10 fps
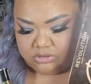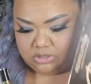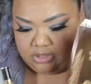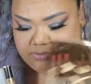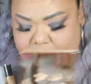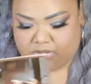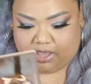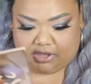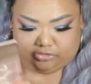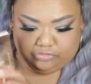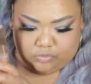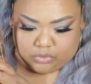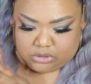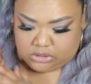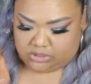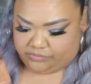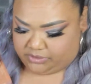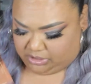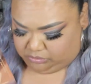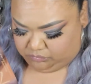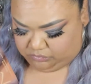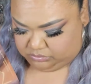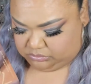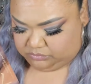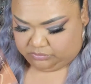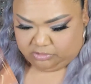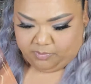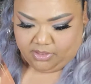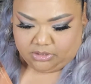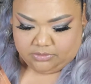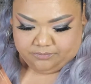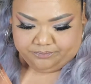um, contour and then I use this palette.